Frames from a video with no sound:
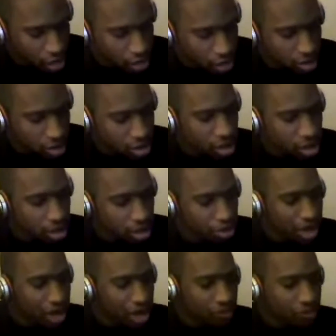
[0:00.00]
And then
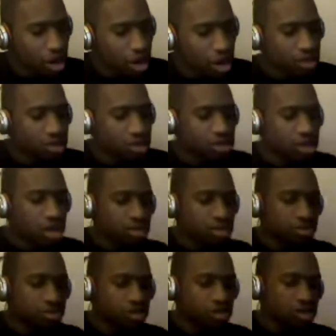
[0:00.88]
finally, you got the Bat
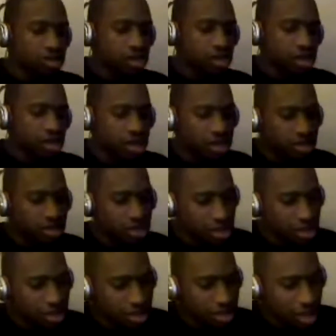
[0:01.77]
Rocket top
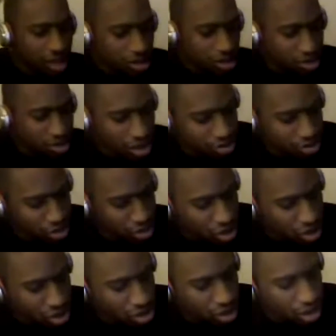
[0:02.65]
speed
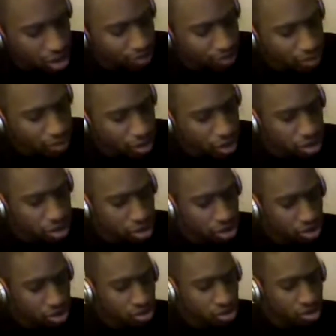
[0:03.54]
18,000 mph,
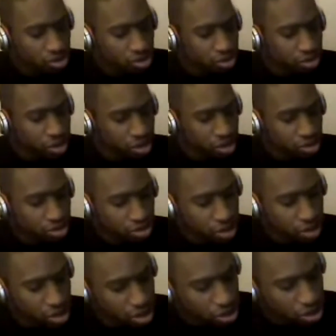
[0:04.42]
because
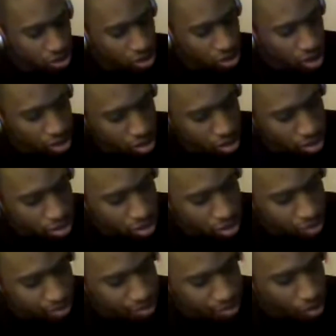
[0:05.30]
you'll be too busy
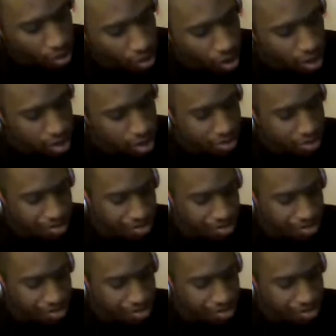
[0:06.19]
trying to